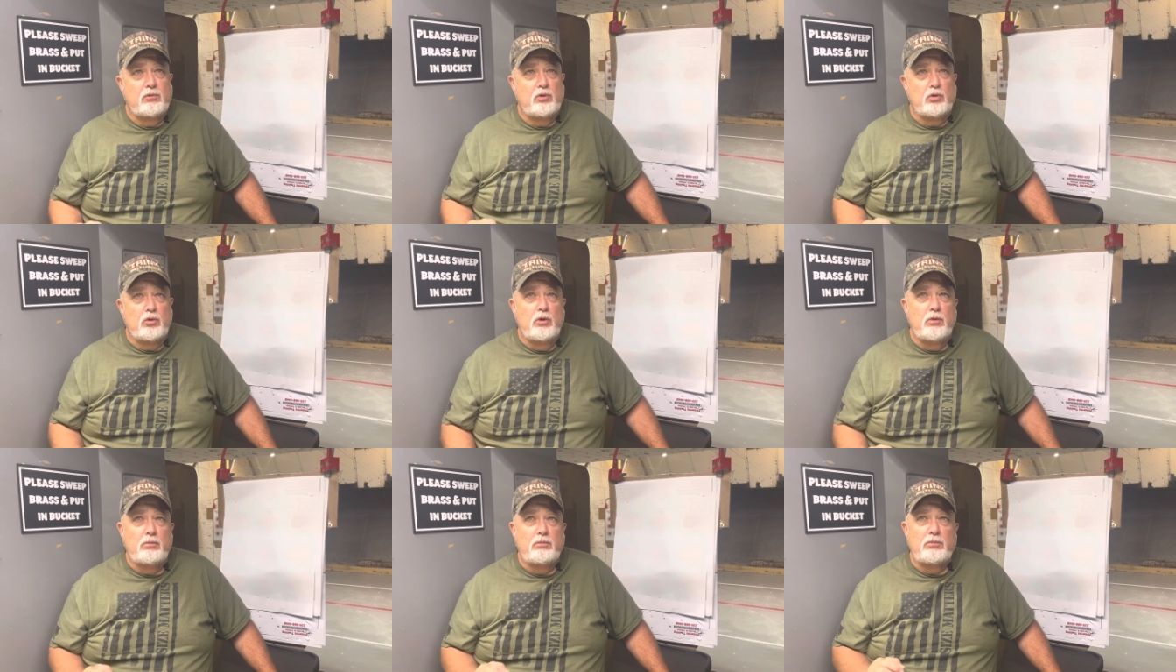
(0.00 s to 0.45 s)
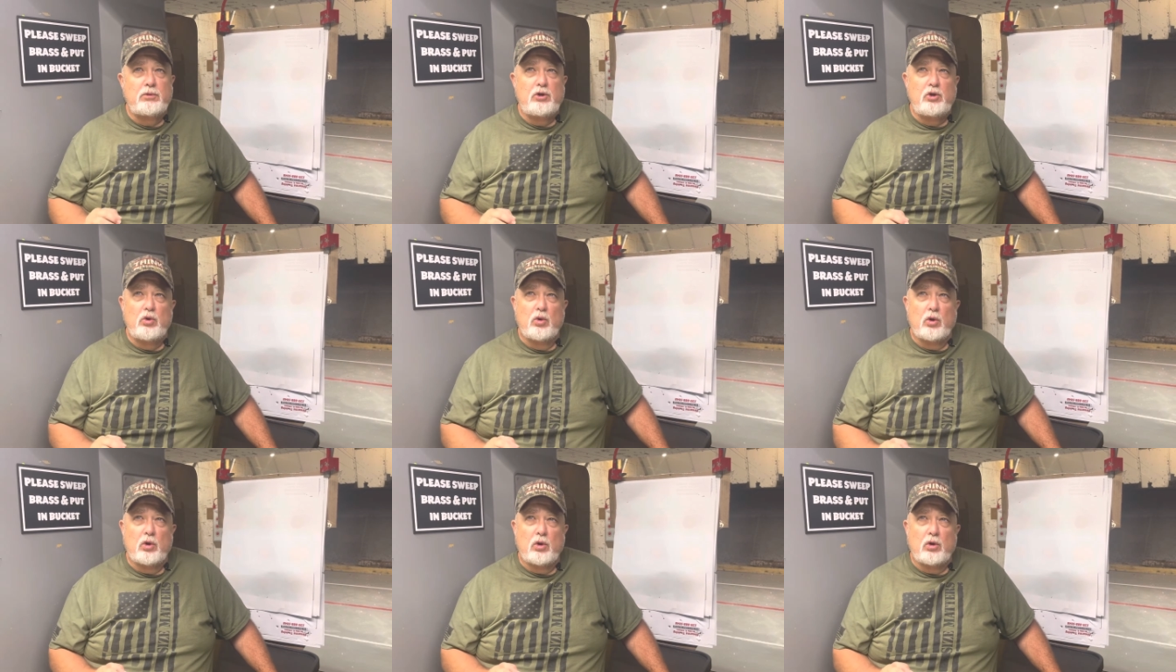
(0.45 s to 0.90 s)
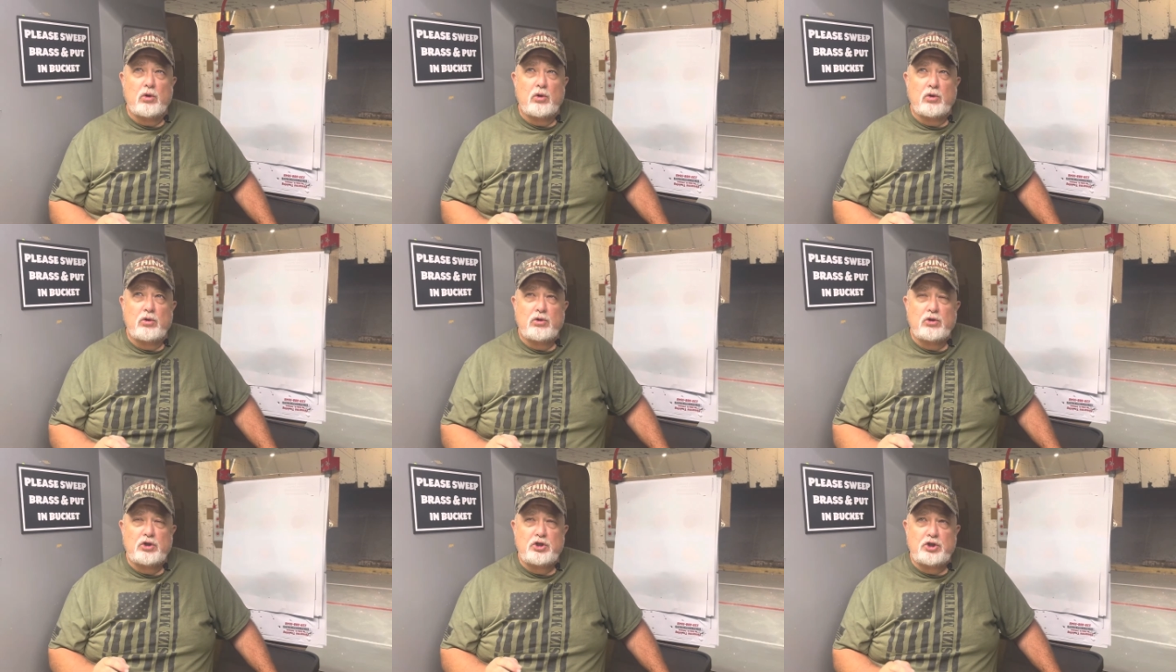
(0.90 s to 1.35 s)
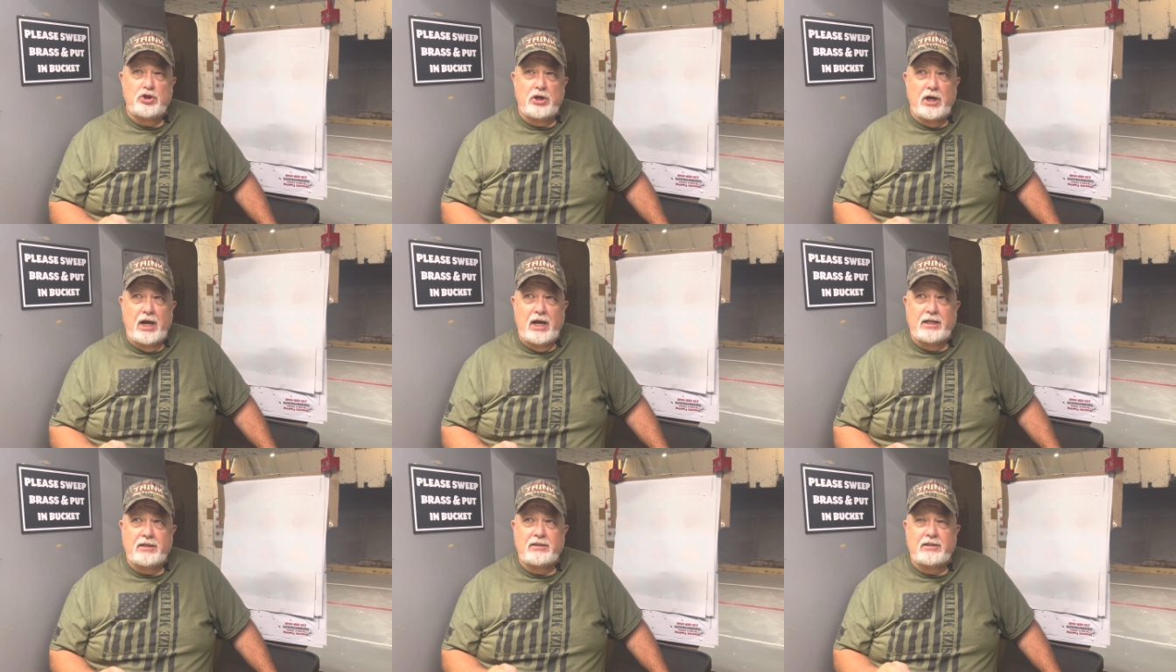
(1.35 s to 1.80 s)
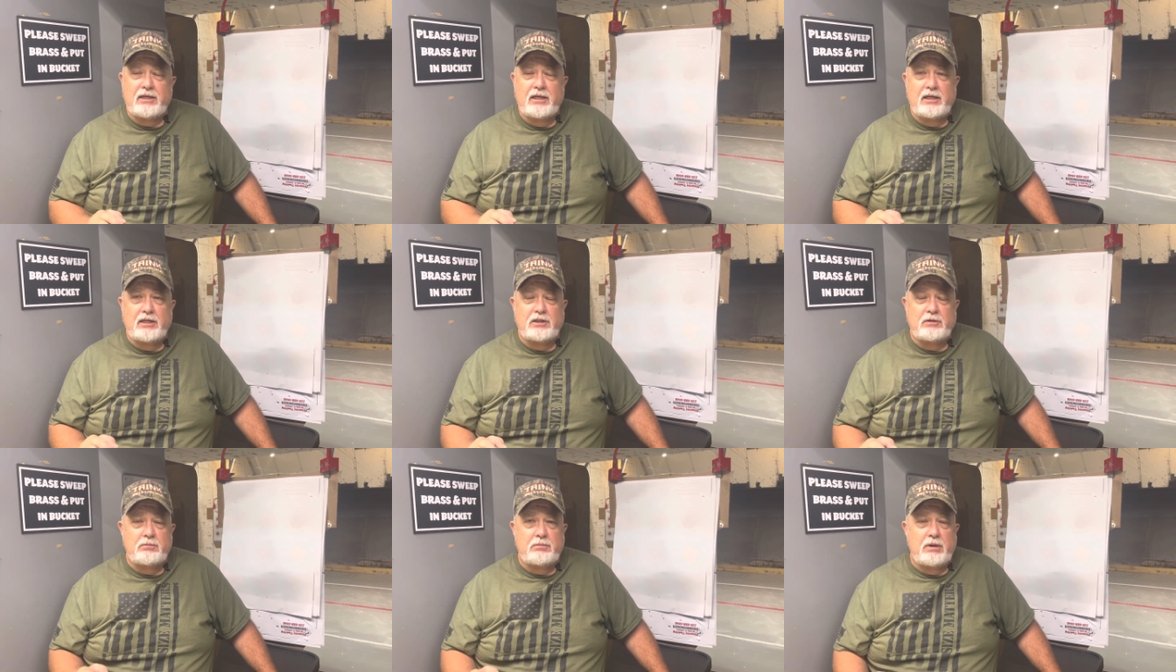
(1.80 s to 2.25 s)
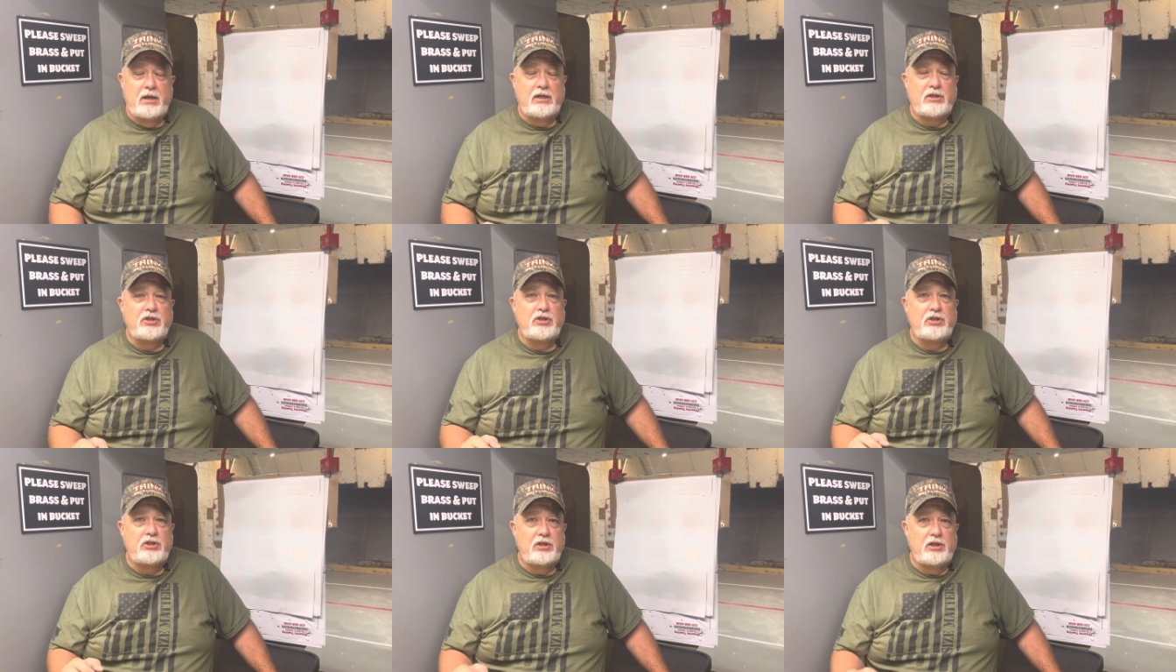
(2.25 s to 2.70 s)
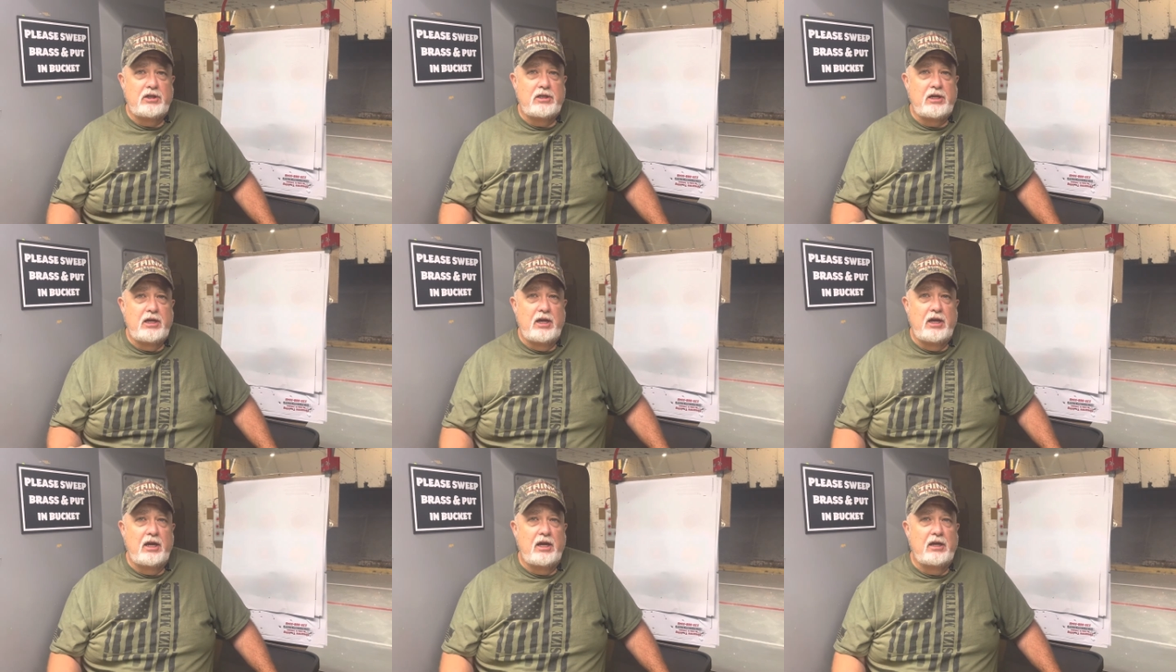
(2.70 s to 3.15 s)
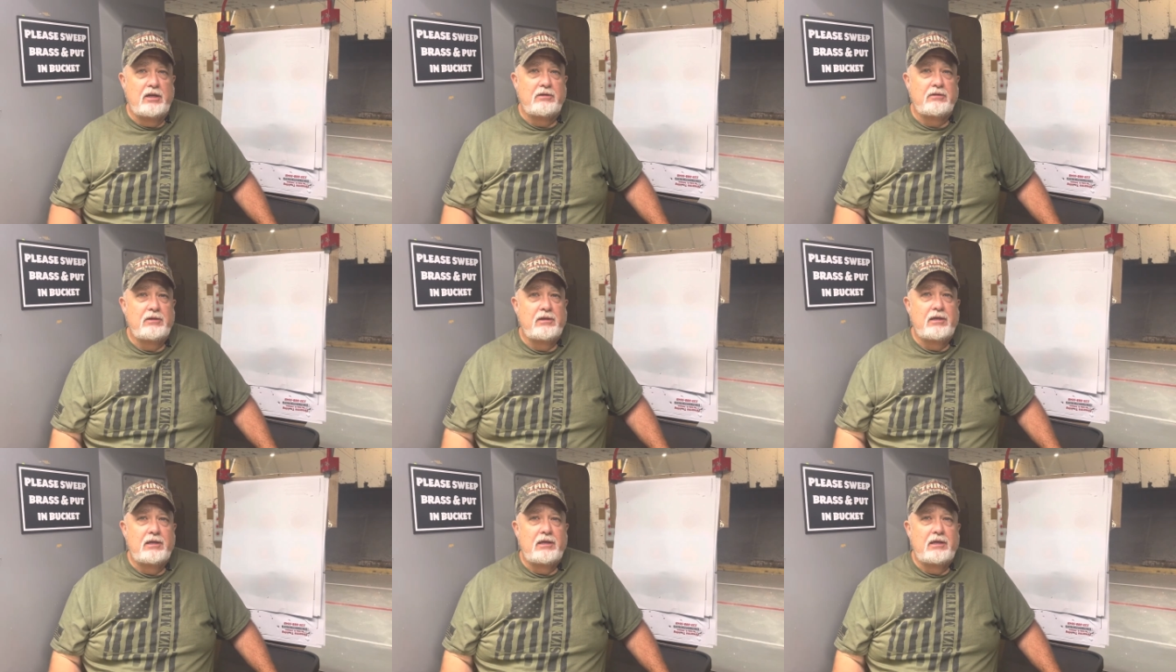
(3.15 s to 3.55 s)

group your shots as best you can.